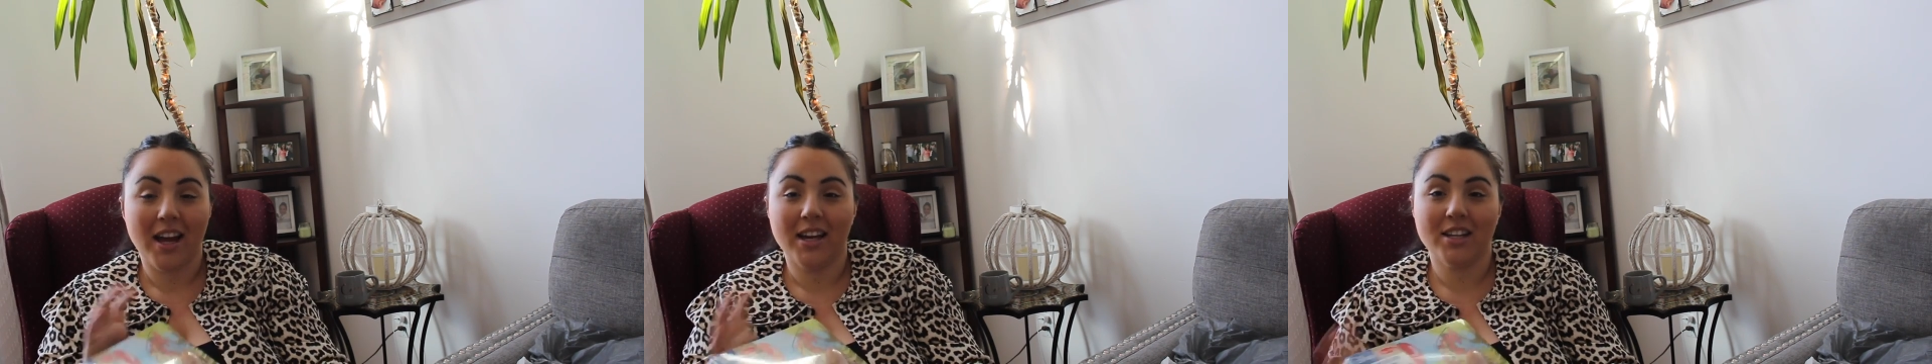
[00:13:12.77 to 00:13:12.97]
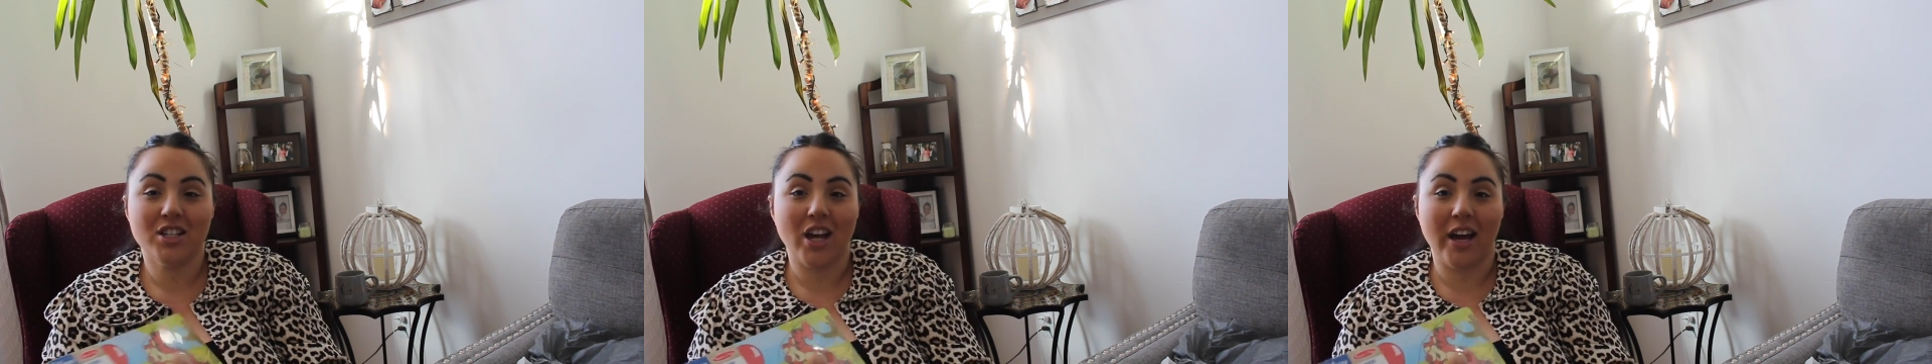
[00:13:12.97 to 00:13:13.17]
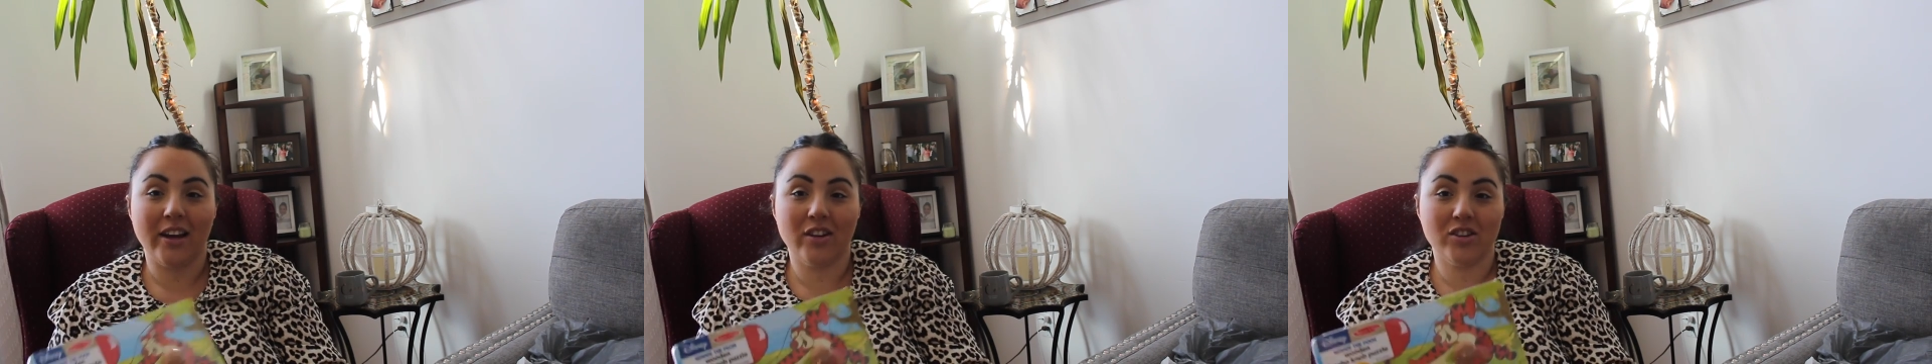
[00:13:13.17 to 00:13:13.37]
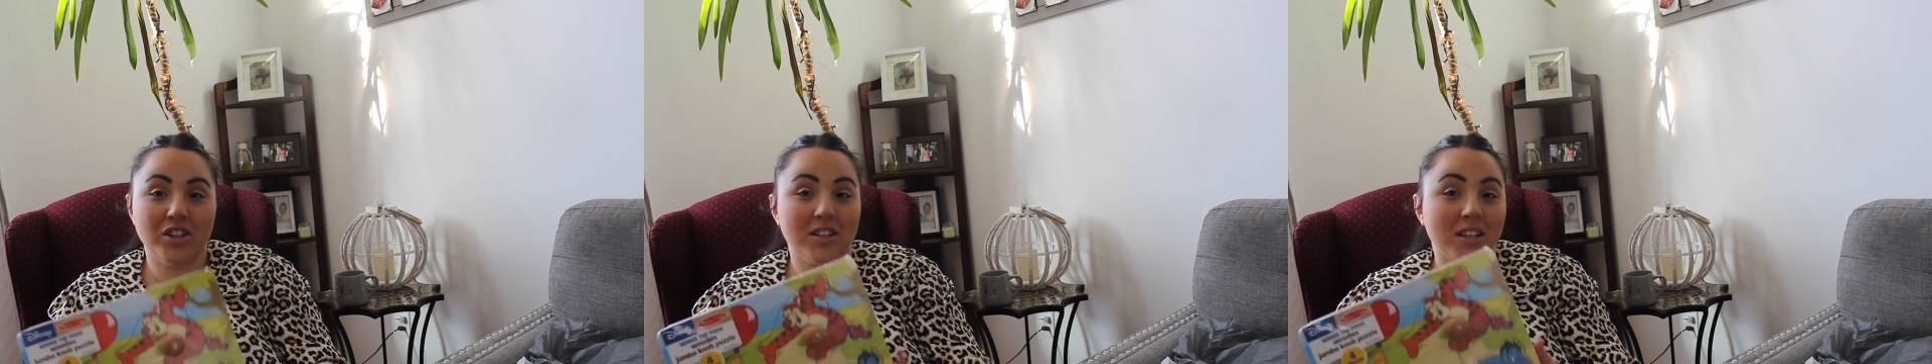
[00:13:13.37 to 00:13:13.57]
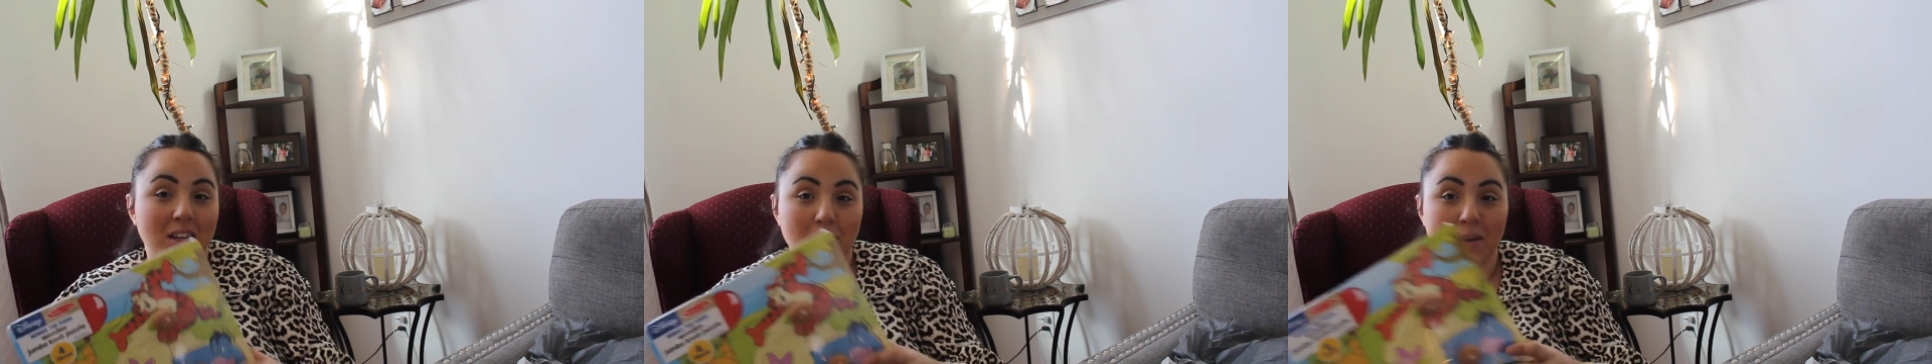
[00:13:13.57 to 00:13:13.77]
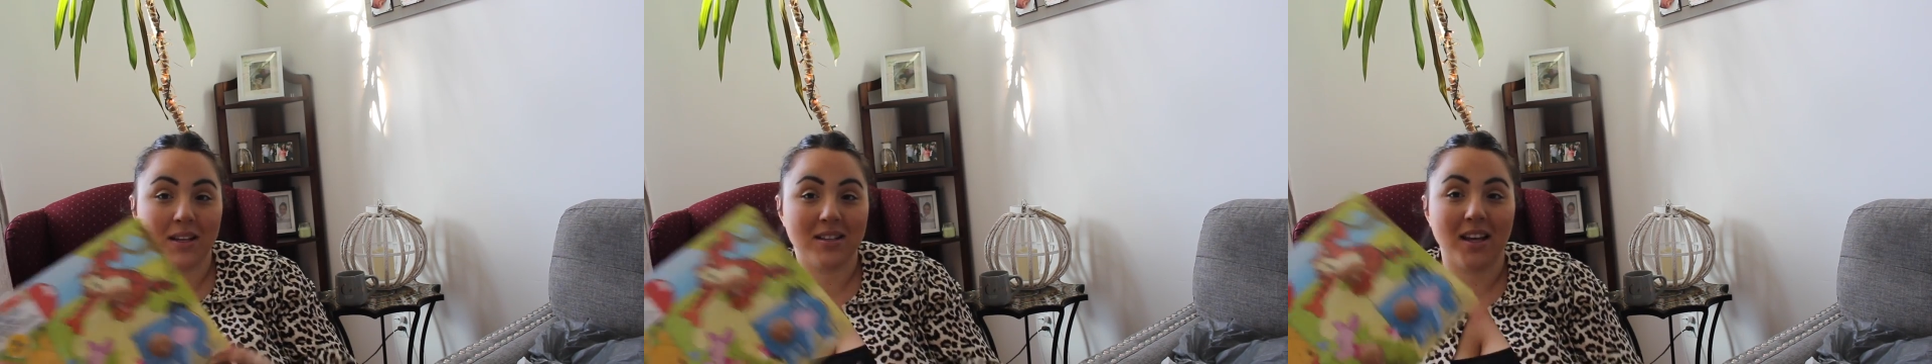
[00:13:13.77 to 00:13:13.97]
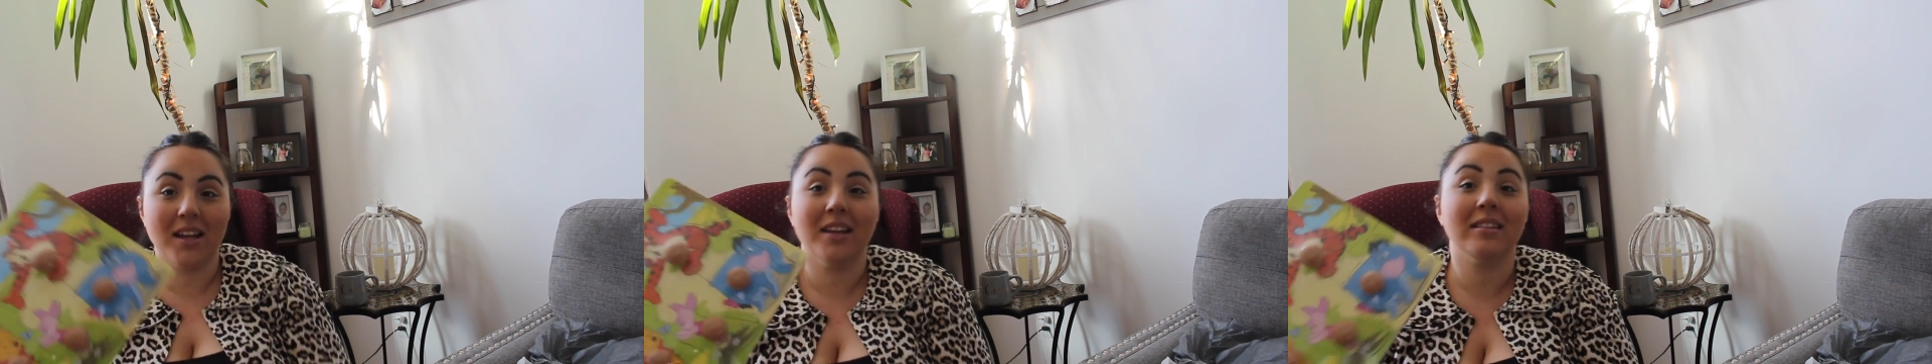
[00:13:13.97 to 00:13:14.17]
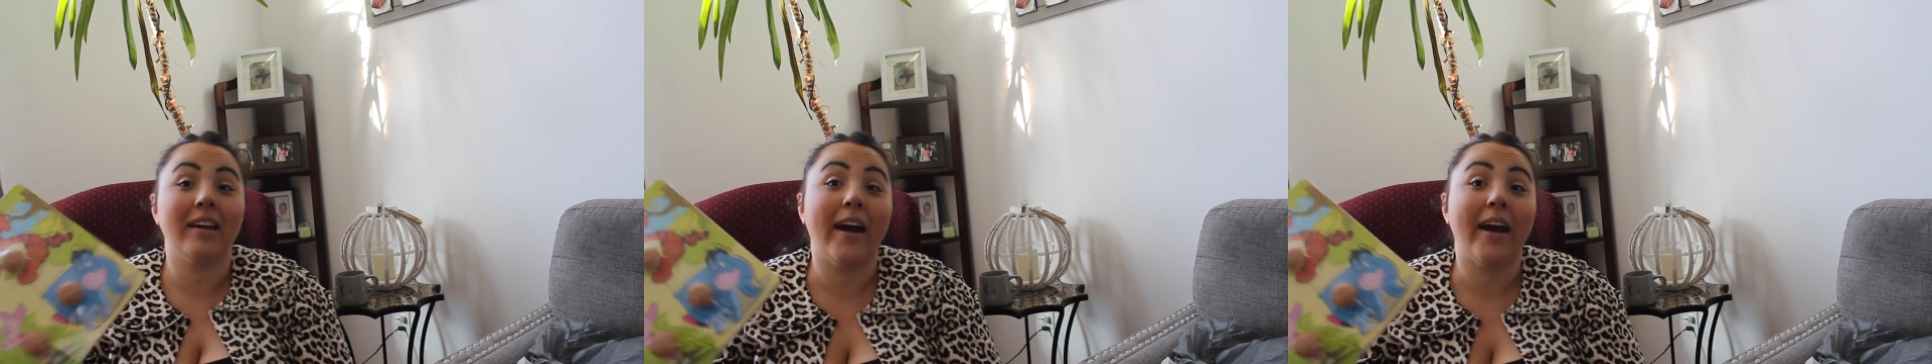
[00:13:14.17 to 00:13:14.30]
And Jagger's just gonna be excited